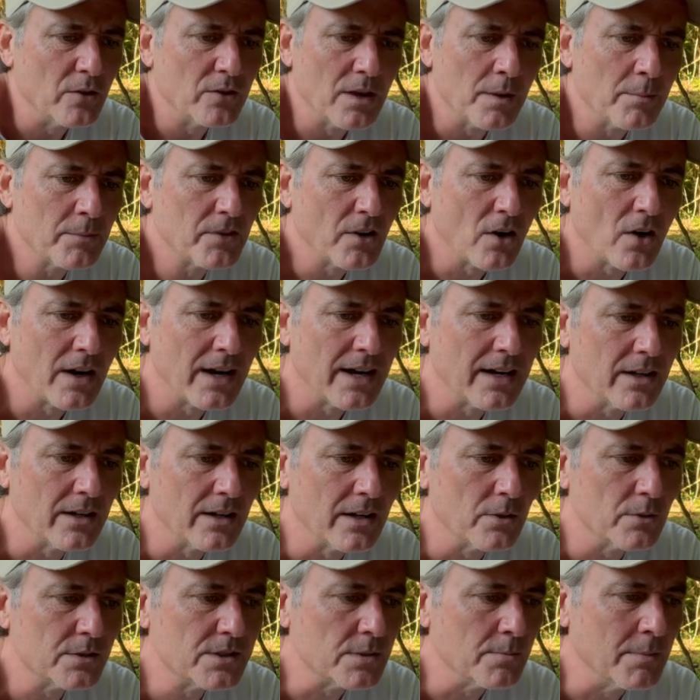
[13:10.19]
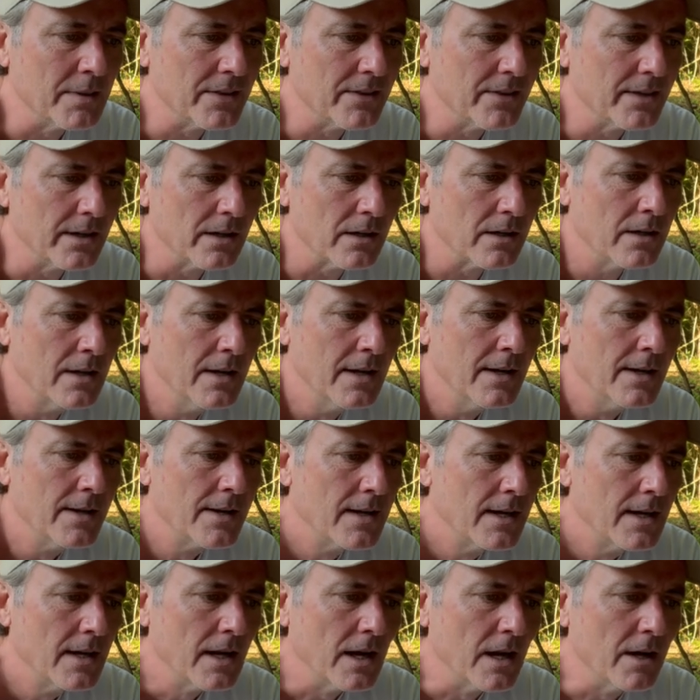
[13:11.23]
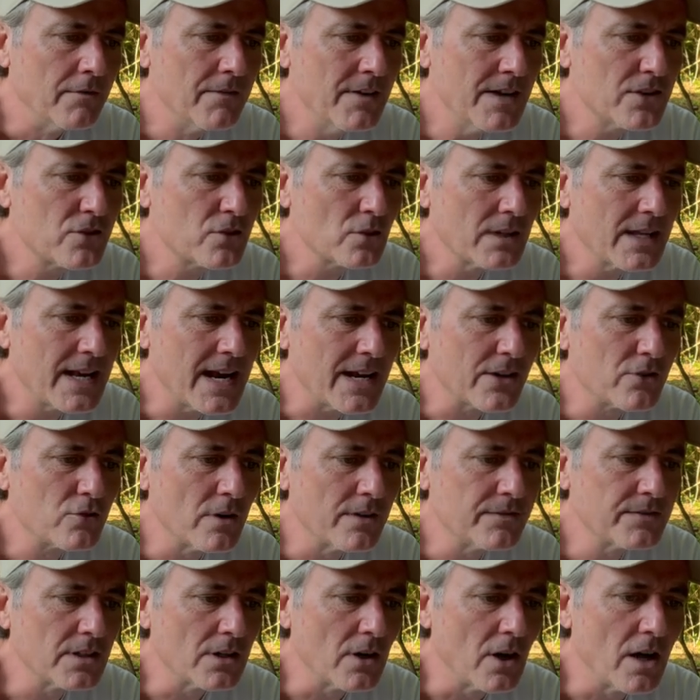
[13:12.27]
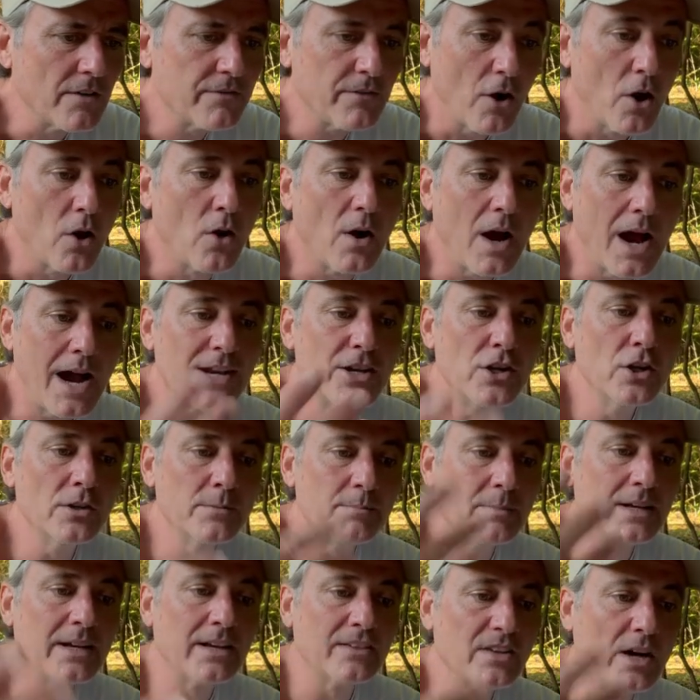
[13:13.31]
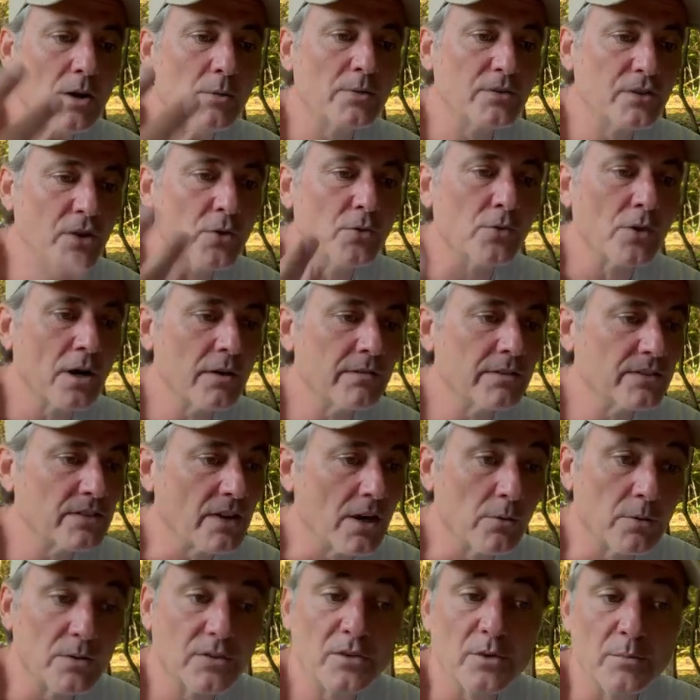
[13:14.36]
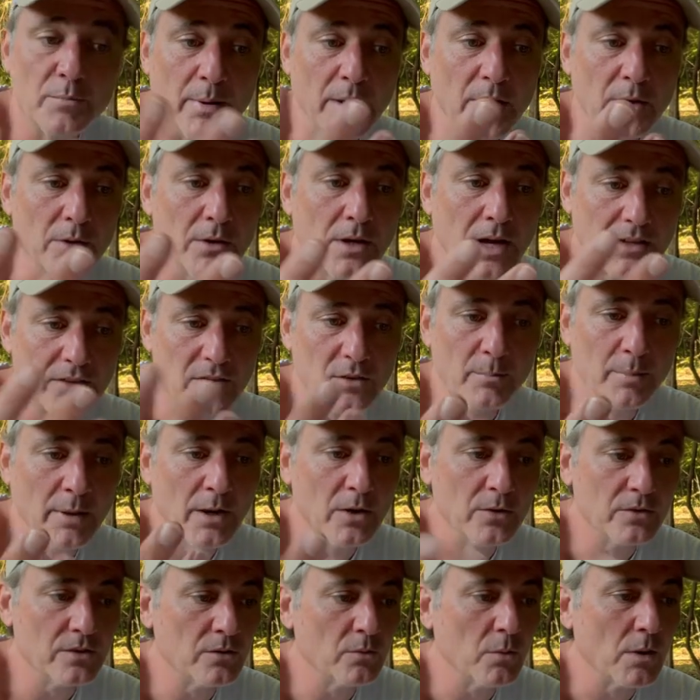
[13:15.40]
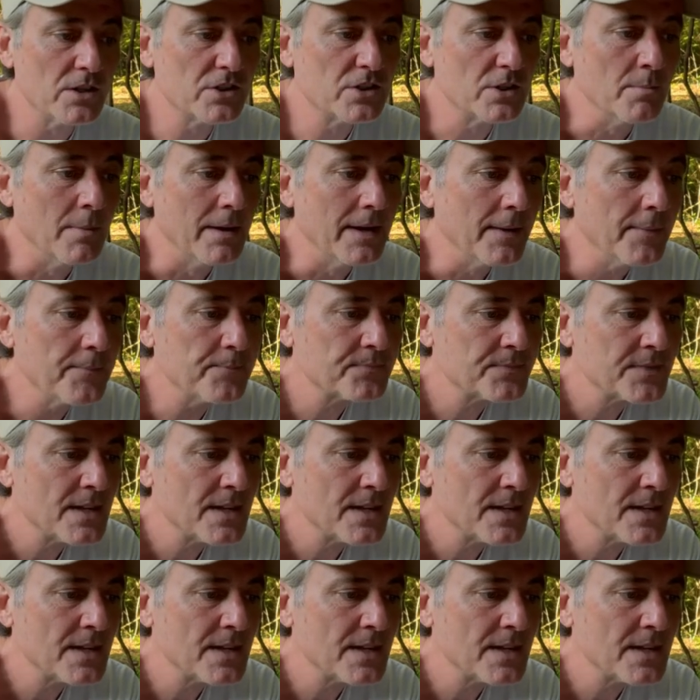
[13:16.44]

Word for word: I'm sorry, I don't know what you meant there. Eventually, I drifted off. Oh, I couldn't because I was too nervous, I was supposed, I suppose is what she meant.